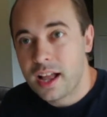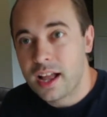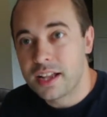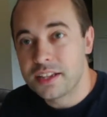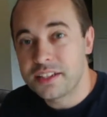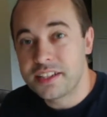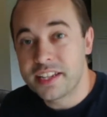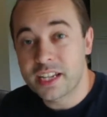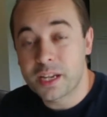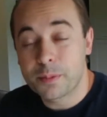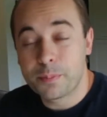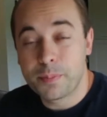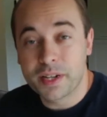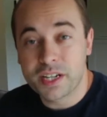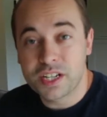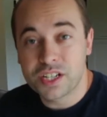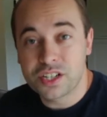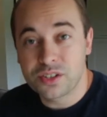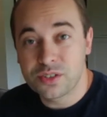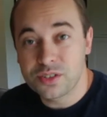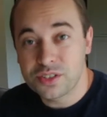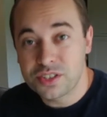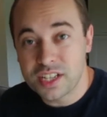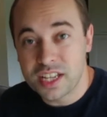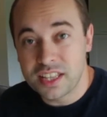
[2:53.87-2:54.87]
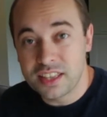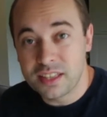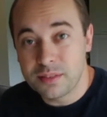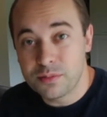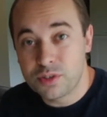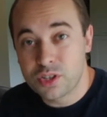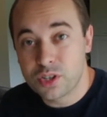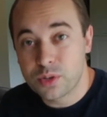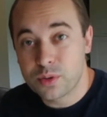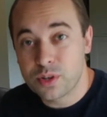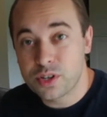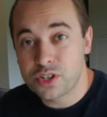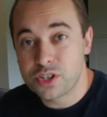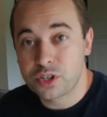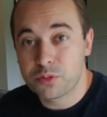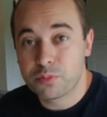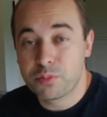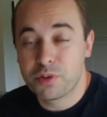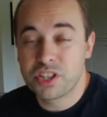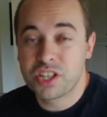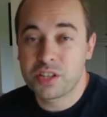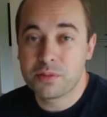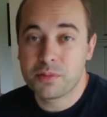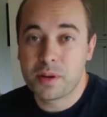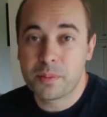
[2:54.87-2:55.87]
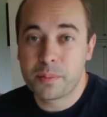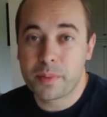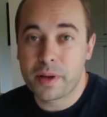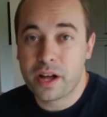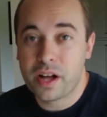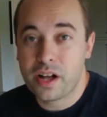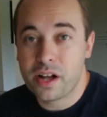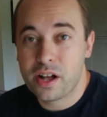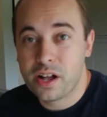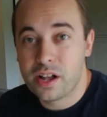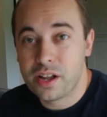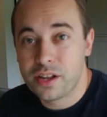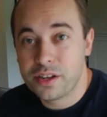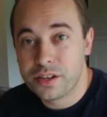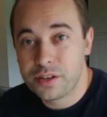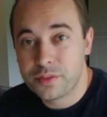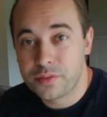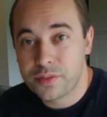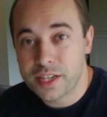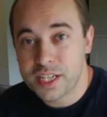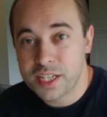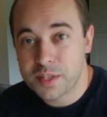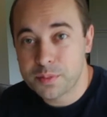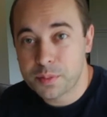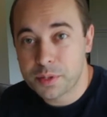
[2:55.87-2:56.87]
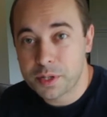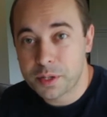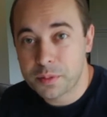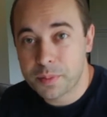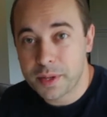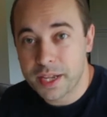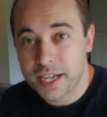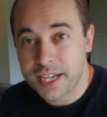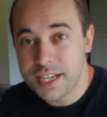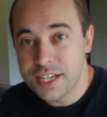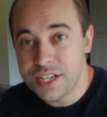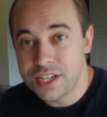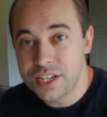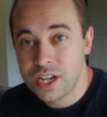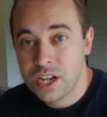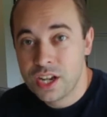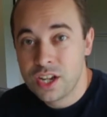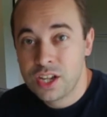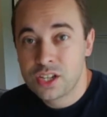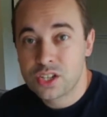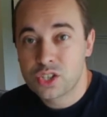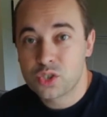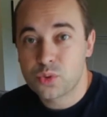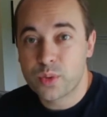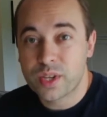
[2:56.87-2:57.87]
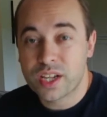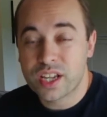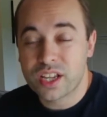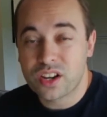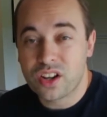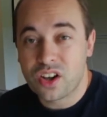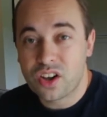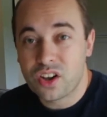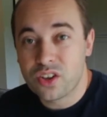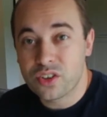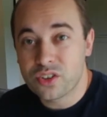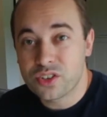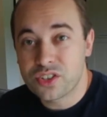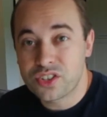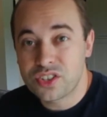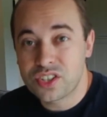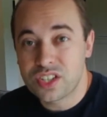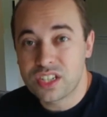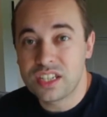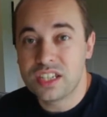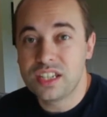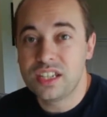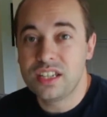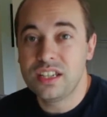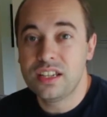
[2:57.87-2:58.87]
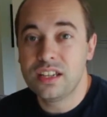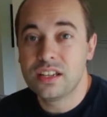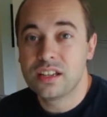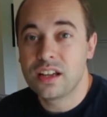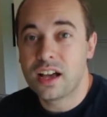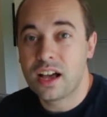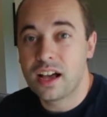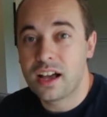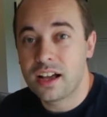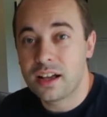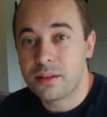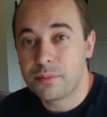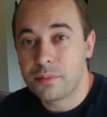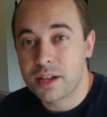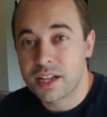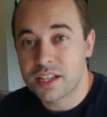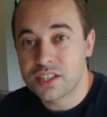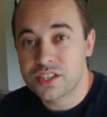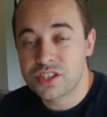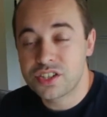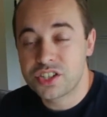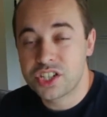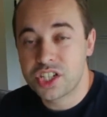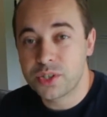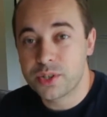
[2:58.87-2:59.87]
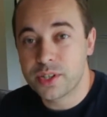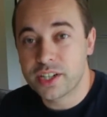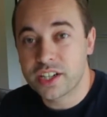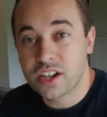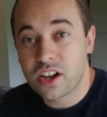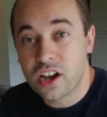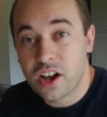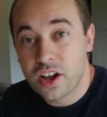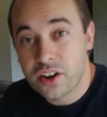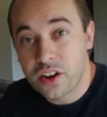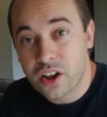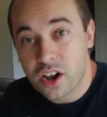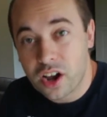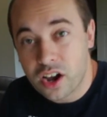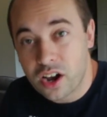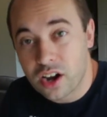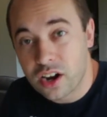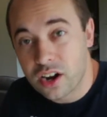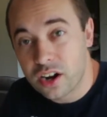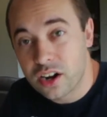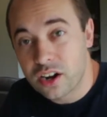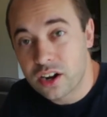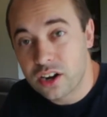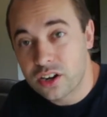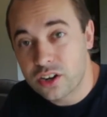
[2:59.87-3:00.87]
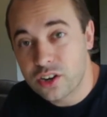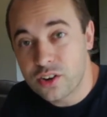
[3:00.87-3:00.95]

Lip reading: take a picture and send them to her. She'll put them up on the Facebook page so we can all see us cheering on our